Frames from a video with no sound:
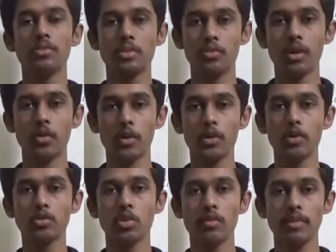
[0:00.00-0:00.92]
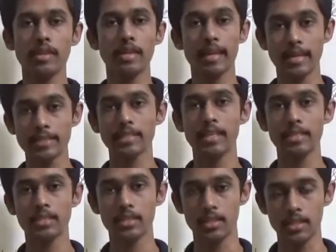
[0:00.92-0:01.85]
which we are going to solve in the next
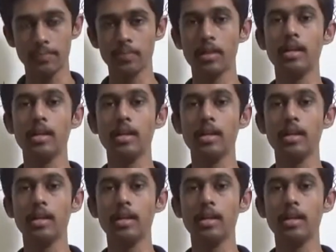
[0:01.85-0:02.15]
lecture